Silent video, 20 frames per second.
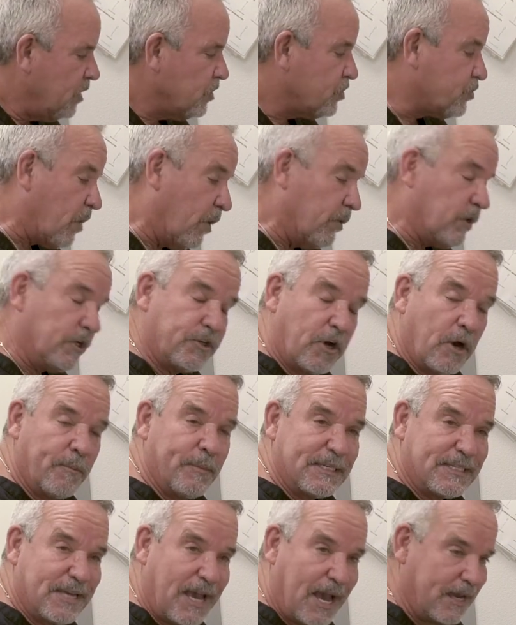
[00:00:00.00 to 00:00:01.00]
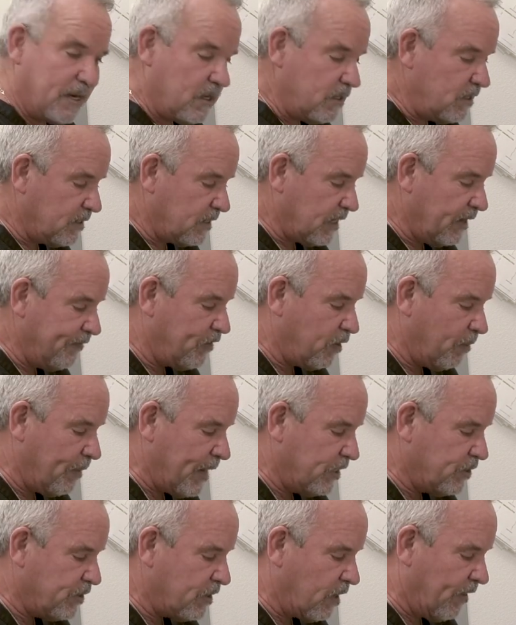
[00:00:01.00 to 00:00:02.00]
Scrotal dermatitis,
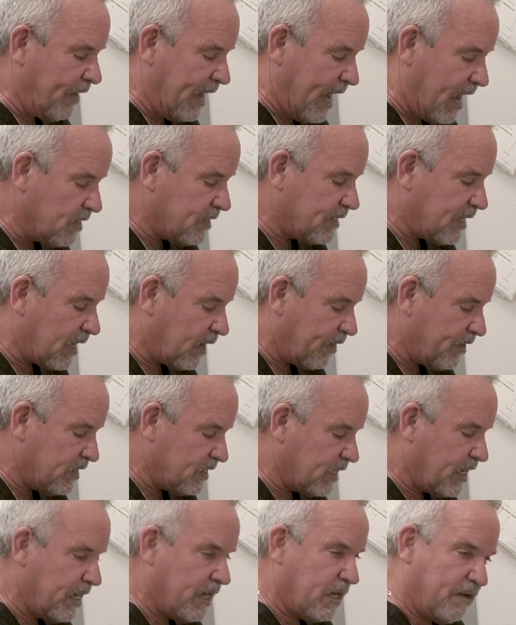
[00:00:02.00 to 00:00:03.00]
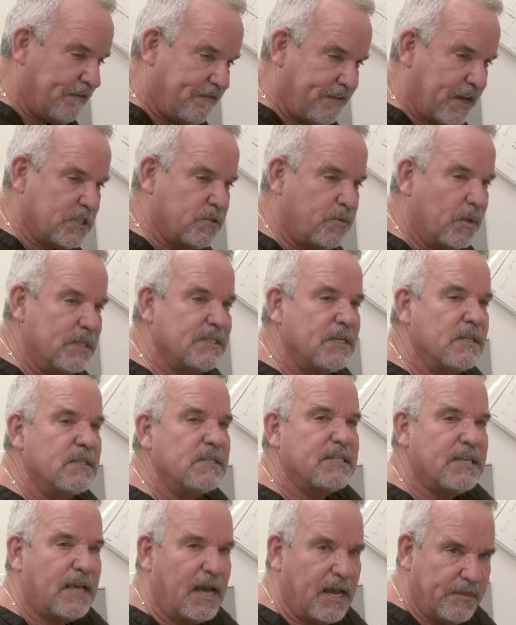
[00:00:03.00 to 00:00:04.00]
inflammation on the outside of the skin affects what's
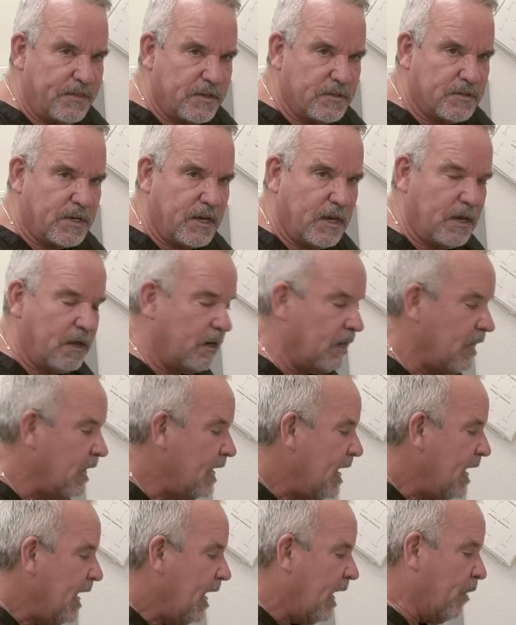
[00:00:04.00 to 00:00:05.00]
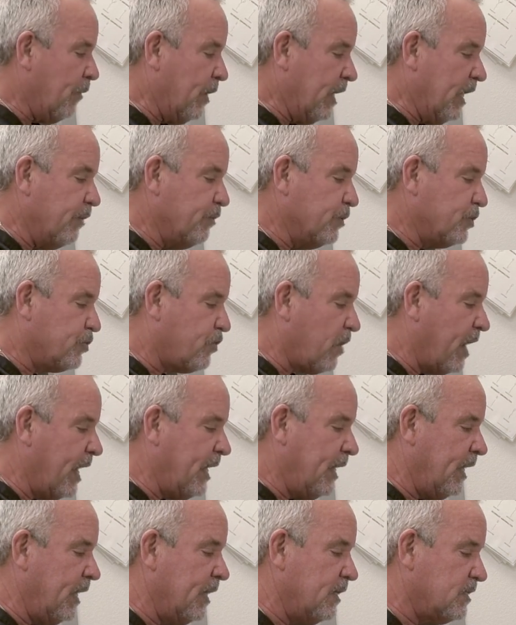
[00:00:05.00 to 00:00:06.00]
inside the skin. And when he was
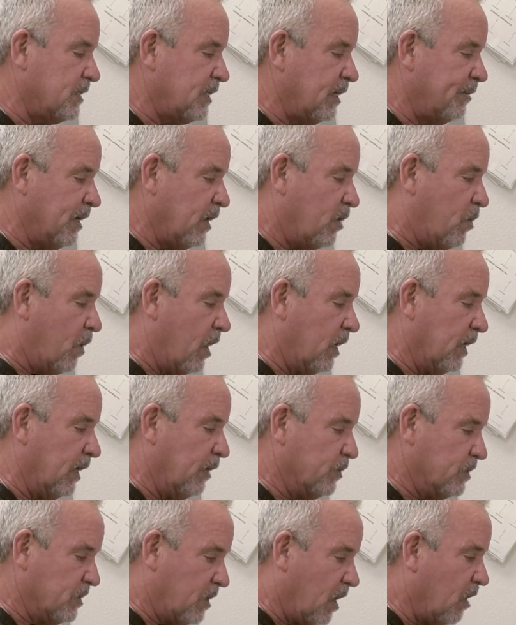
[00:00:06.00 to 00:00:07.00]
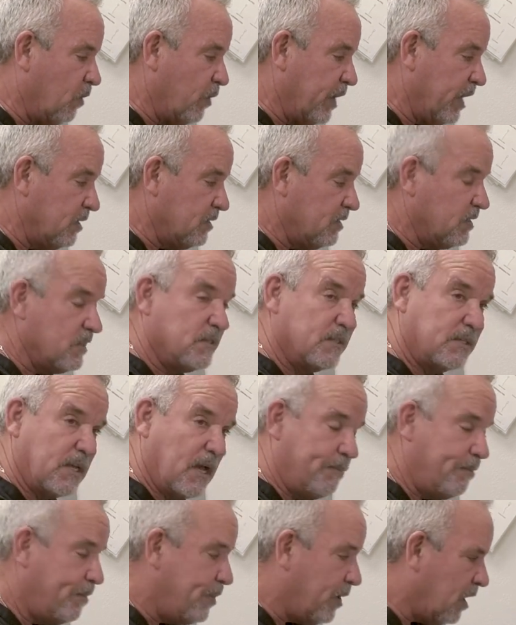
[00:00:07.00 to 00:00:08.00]
training, his semen quality was always
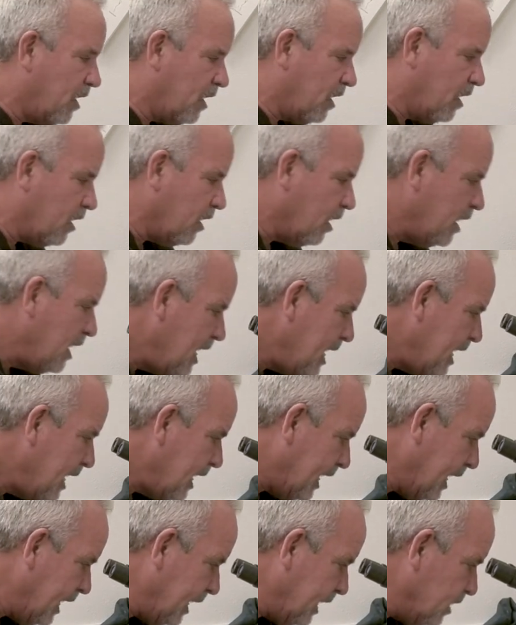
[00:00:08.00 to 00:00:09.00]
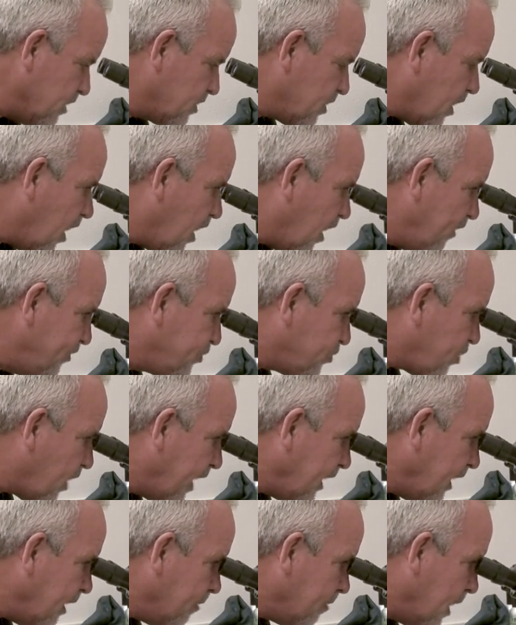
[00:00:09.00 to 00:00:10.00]
subpar. In his off
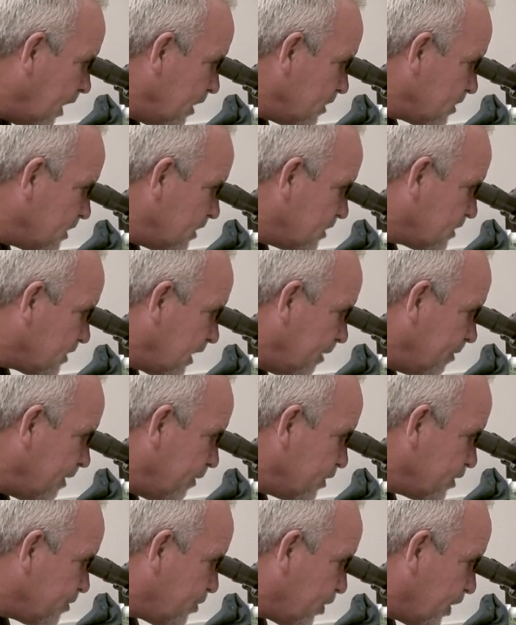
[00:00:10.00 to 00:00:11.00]
training months, his semen was